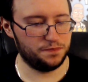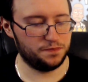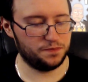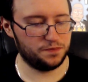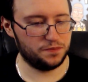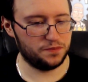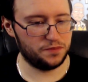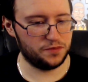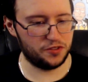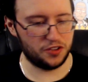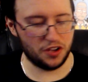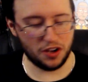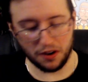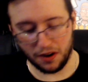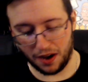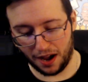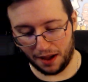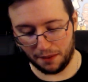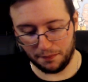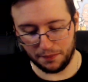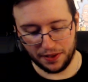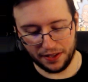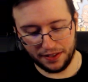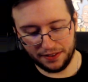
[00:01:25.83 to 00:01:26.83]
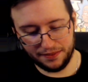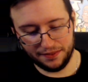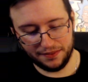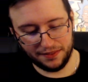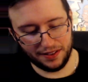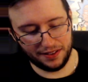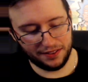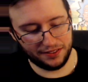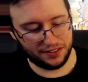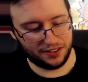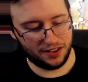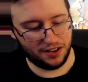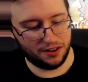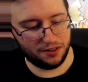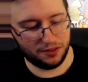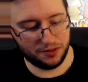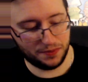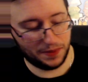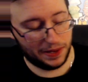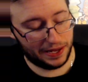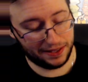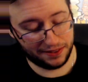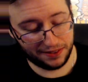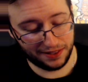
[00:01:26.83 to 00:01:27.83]
So I'm in. Let's go.
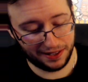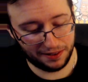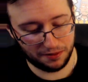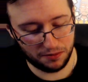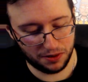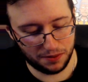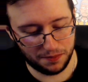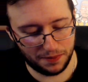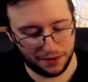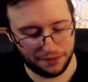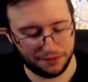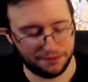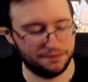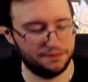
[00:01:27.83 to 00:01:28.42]
It's like one of my.